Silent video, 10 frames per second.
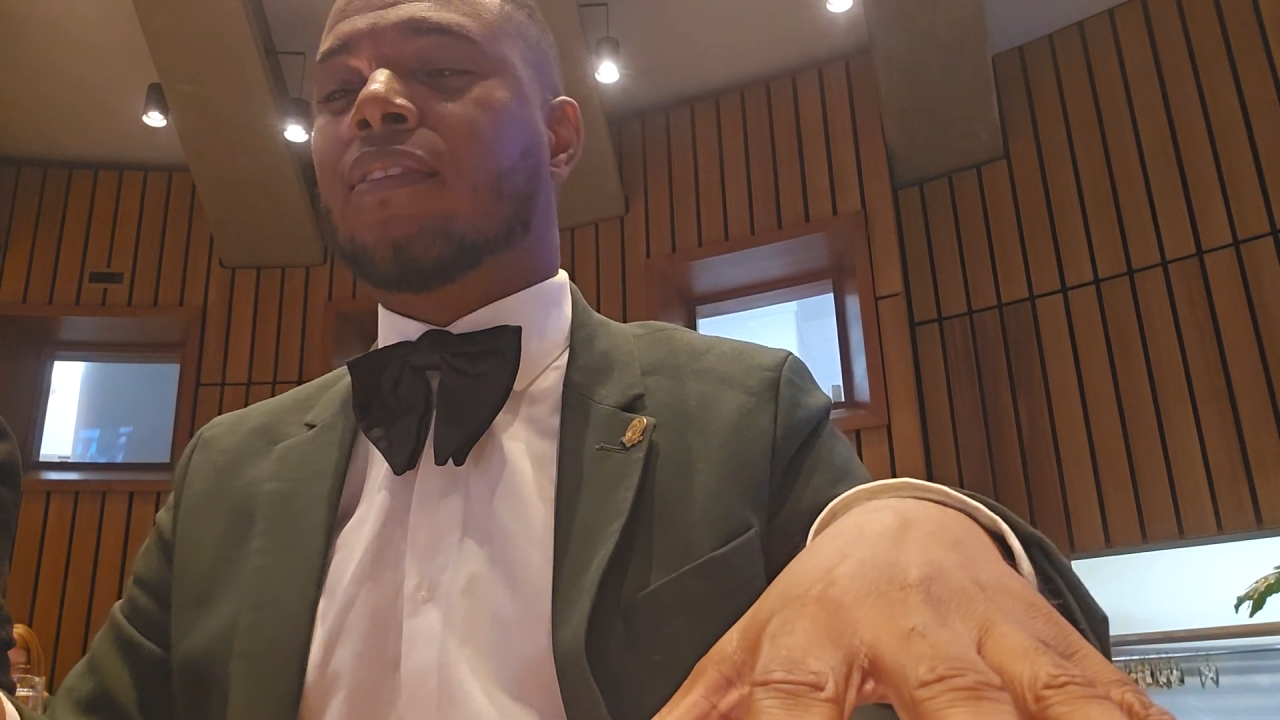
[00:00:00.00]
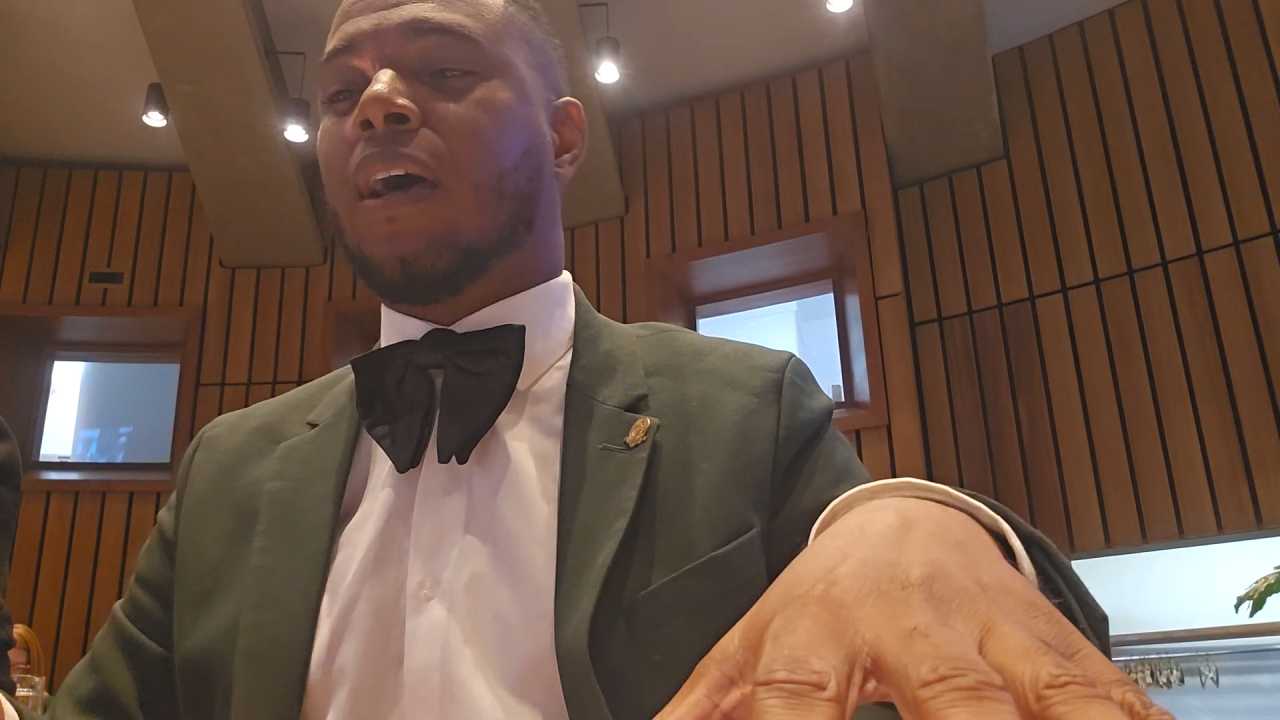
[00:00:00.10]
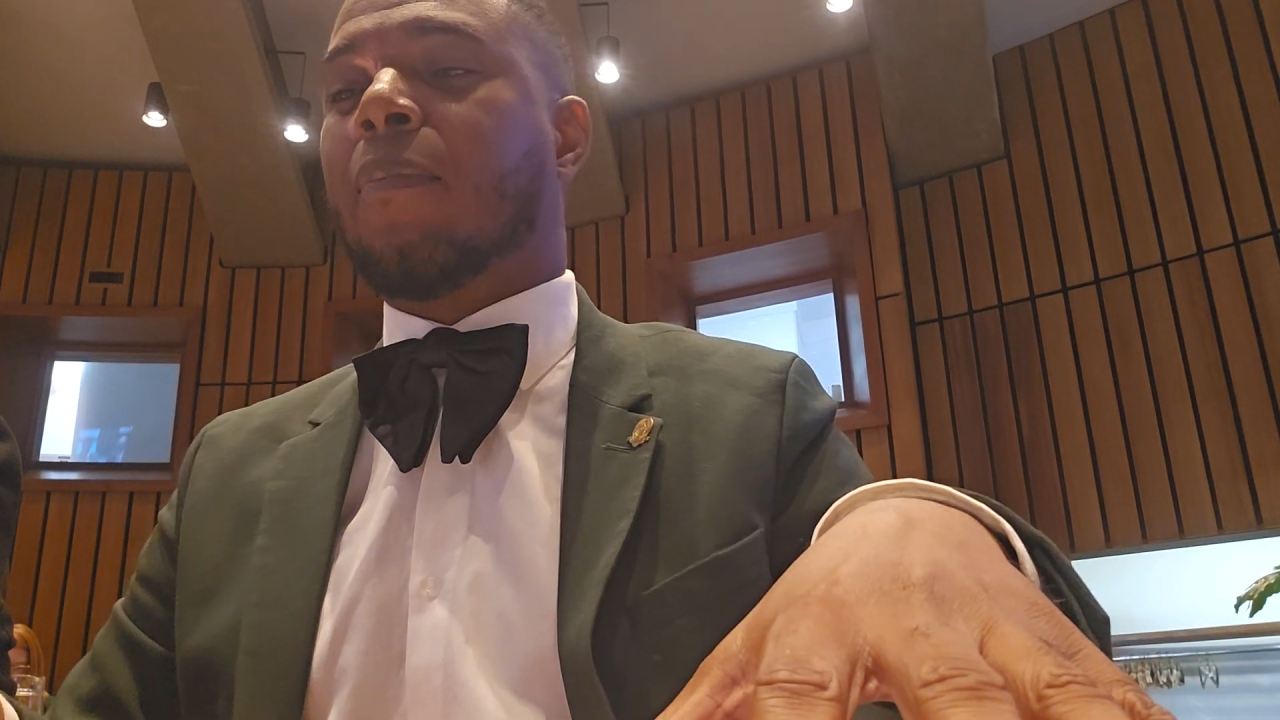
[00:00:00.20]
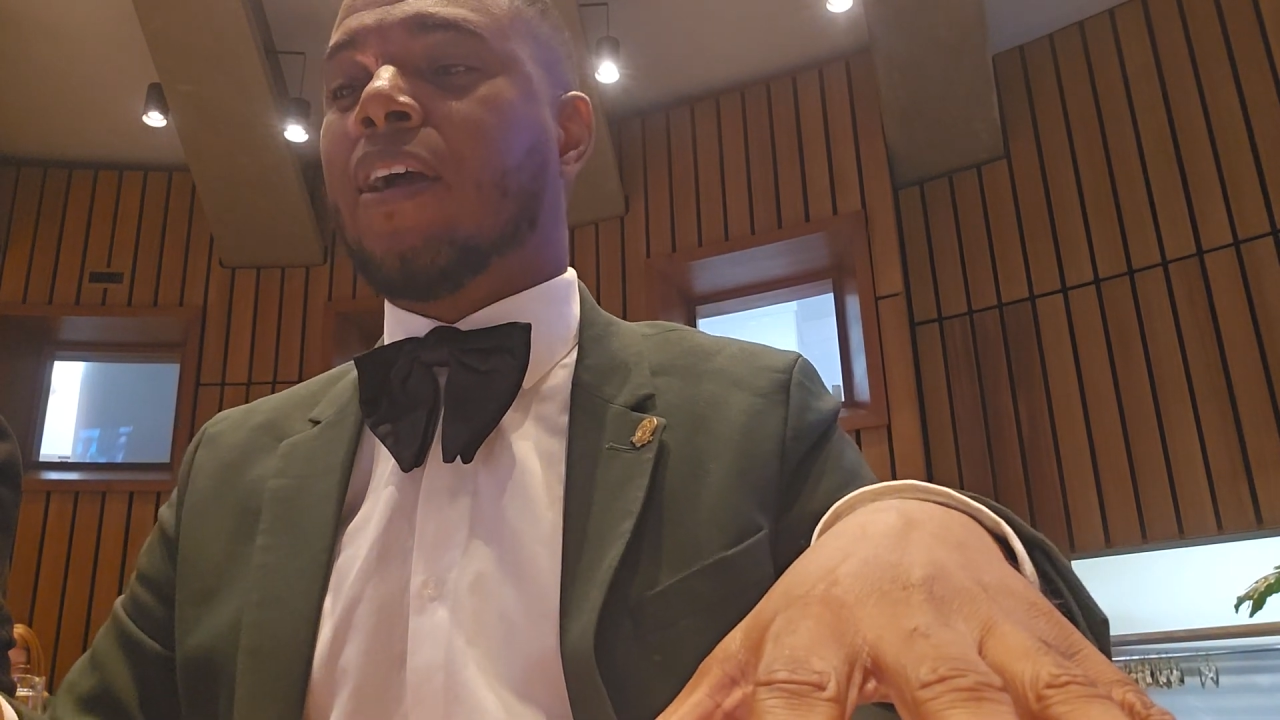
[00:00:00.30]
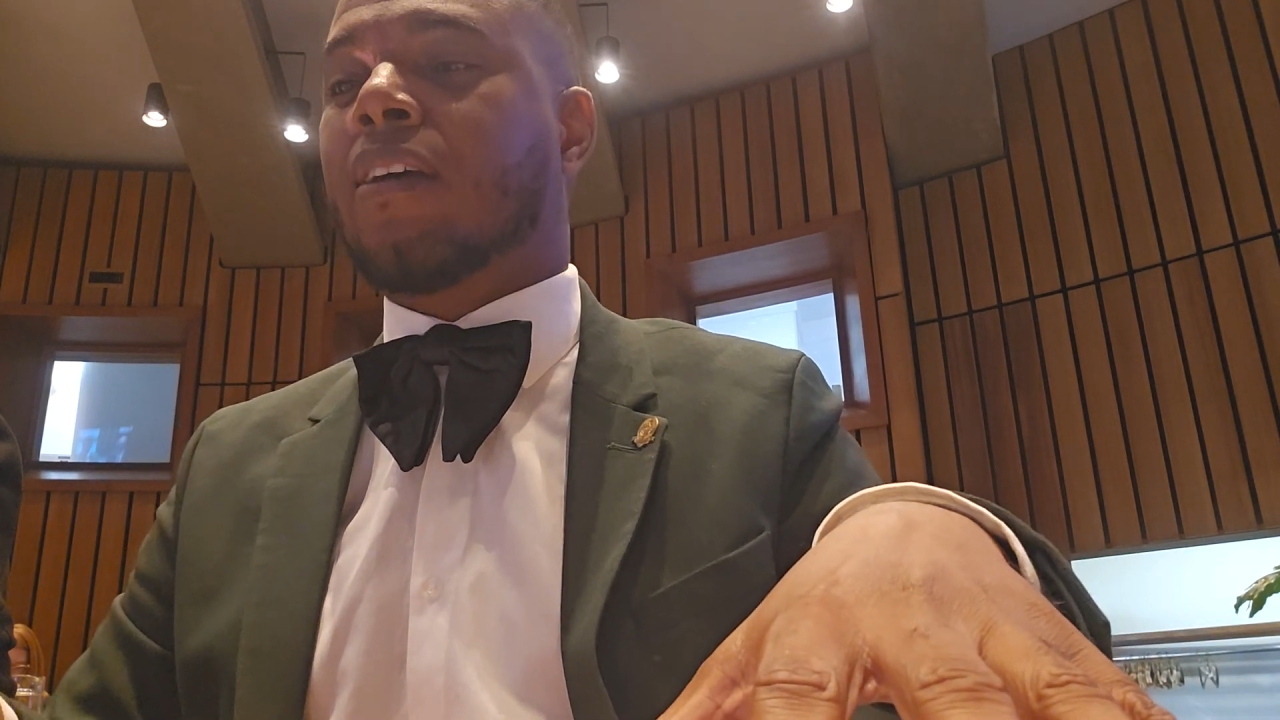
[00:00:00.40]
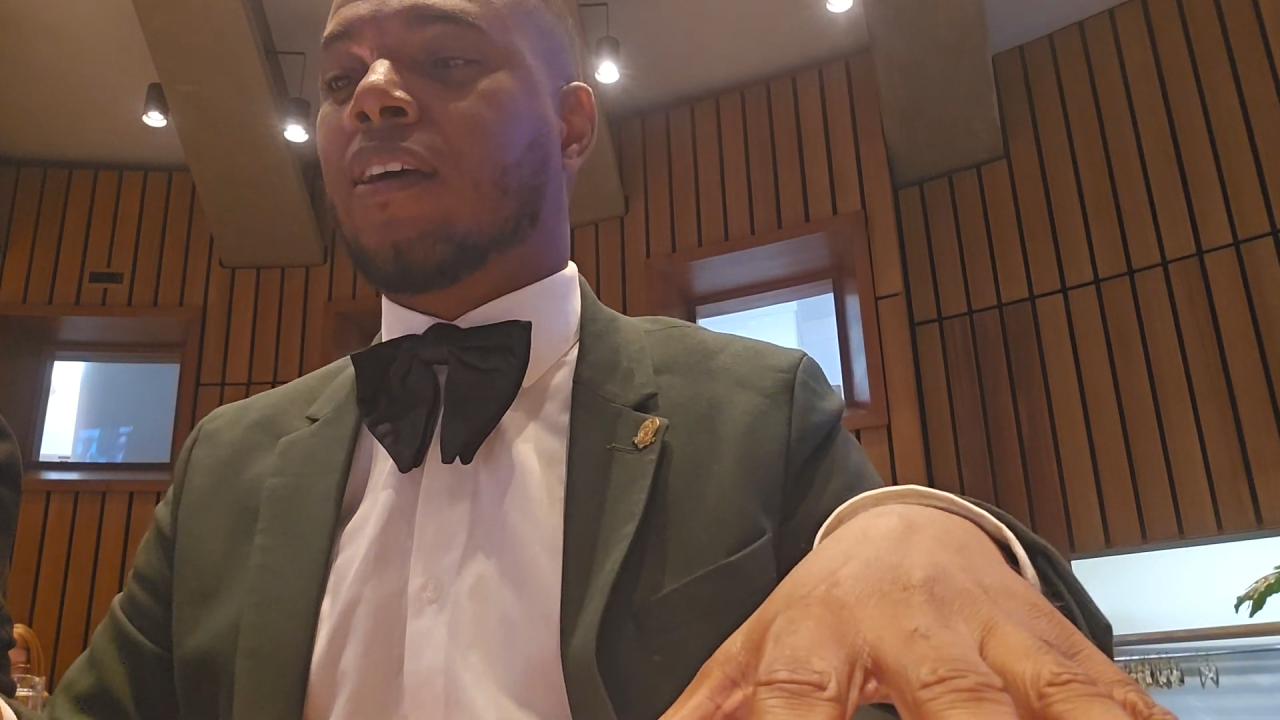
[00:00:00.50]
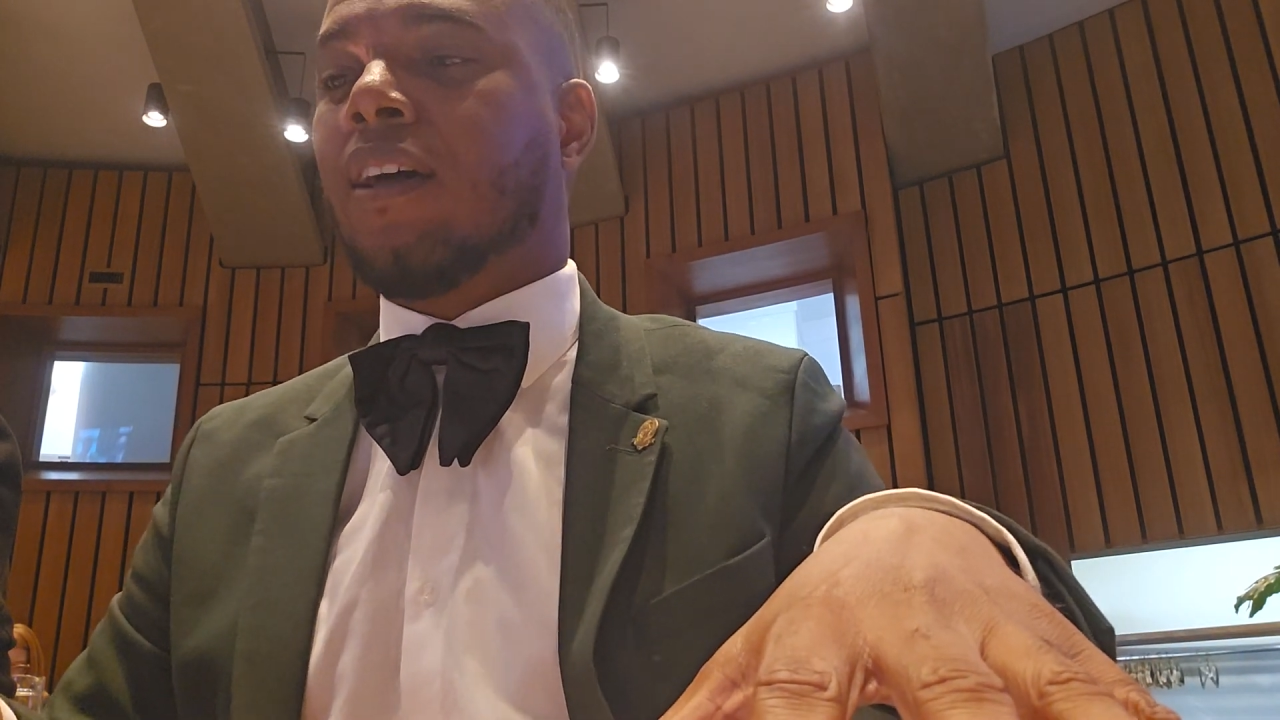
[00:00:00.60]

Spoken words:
the American